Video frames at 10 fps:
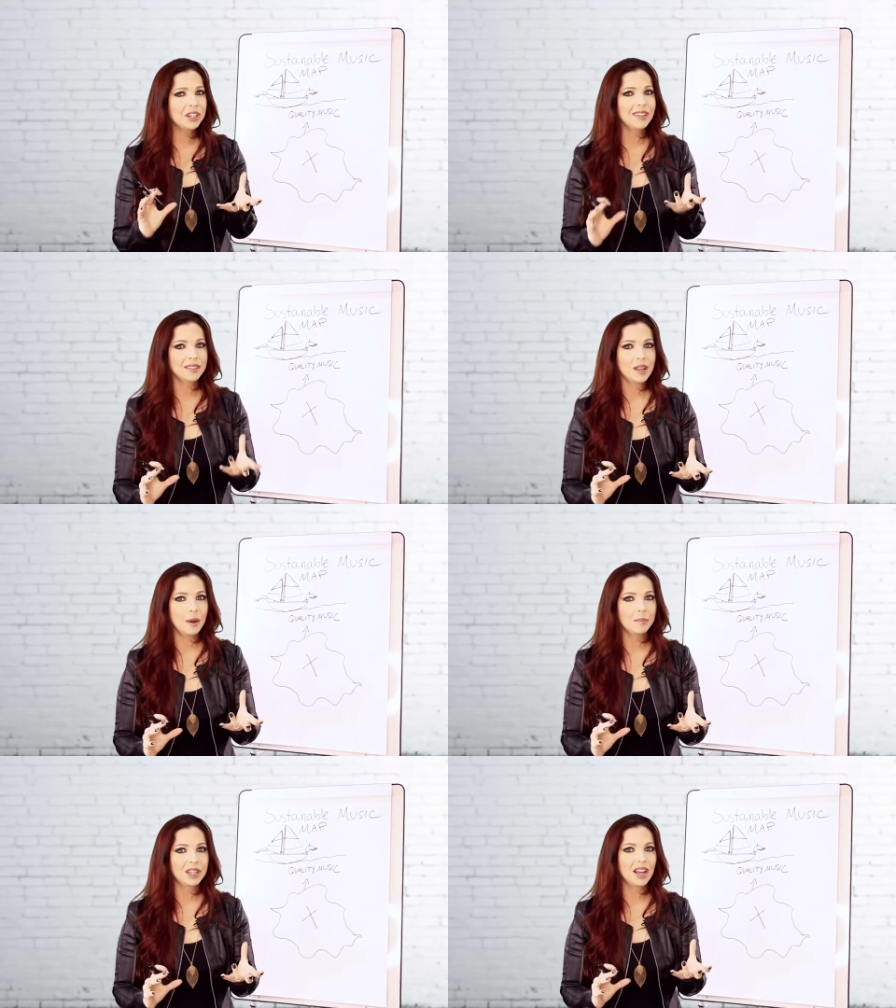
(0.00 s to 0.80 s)
bring this
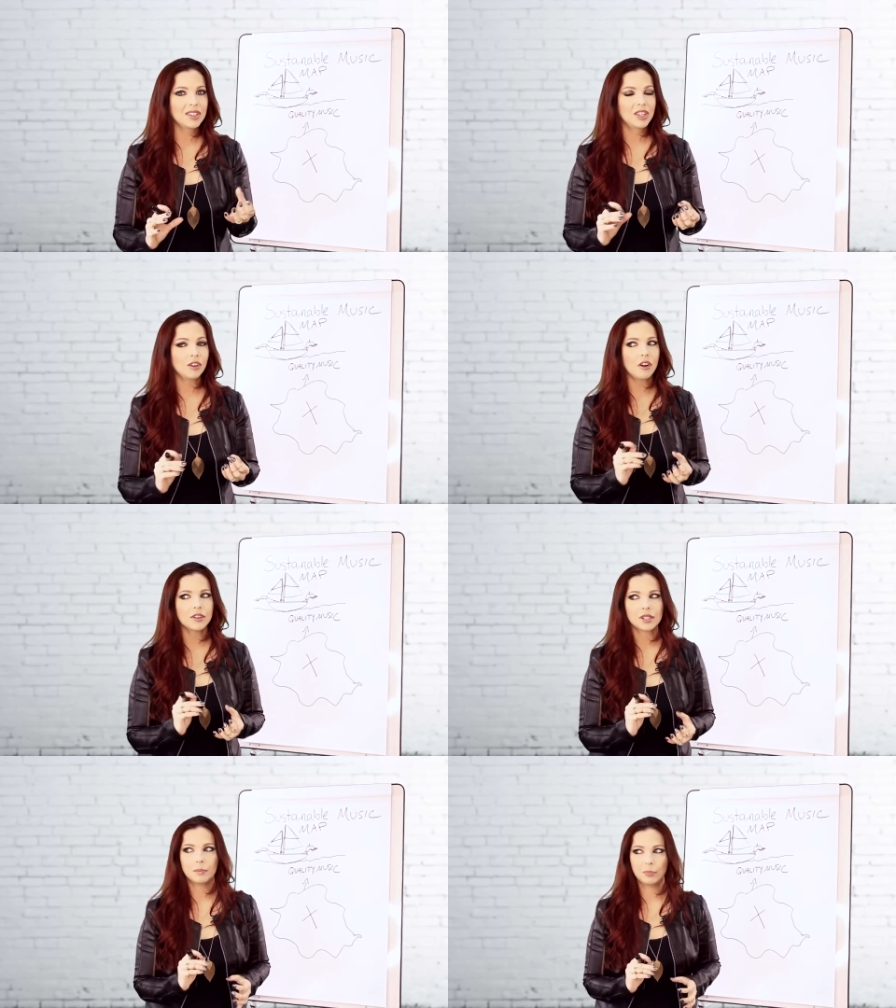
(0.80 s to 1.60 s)
up because there are
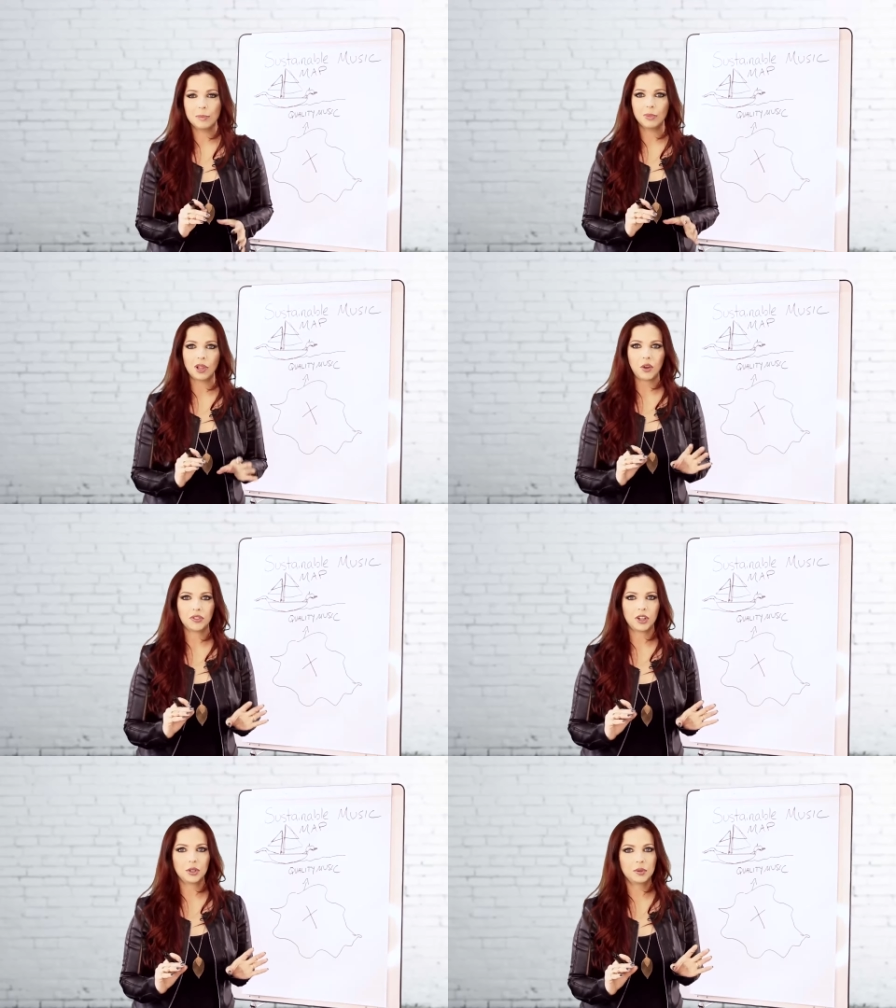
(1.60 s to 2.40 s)
some people
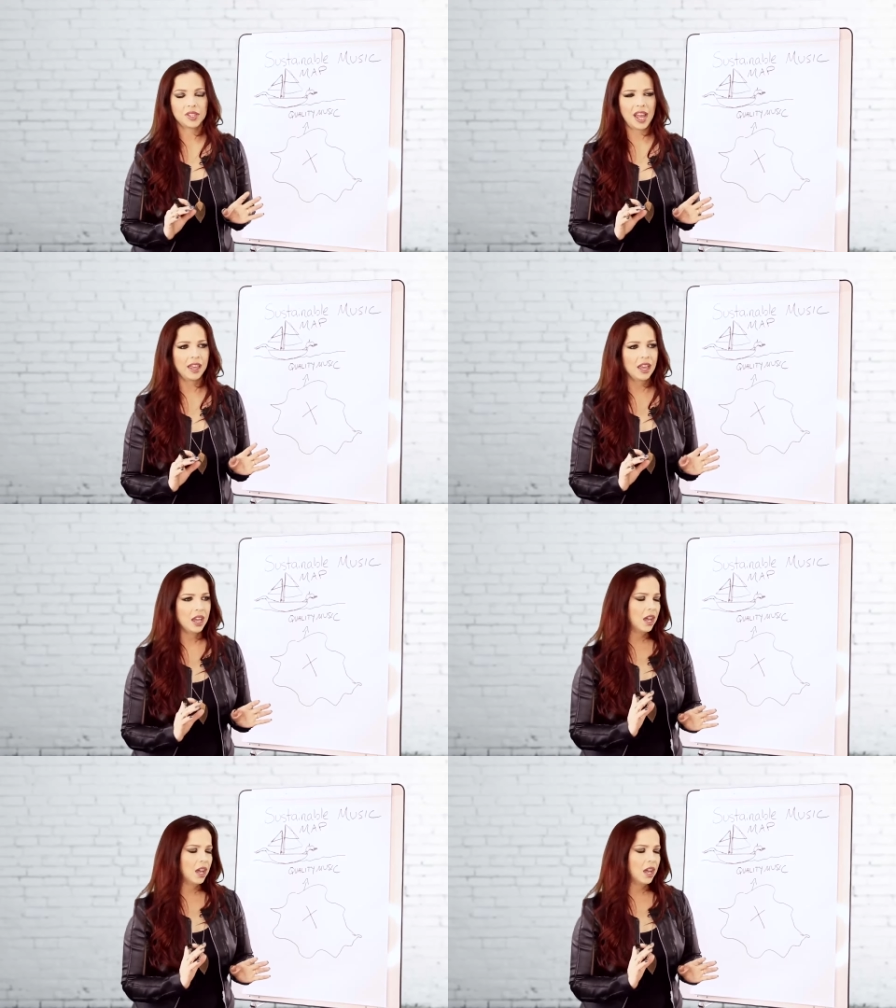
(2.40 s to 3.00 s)
out there who say,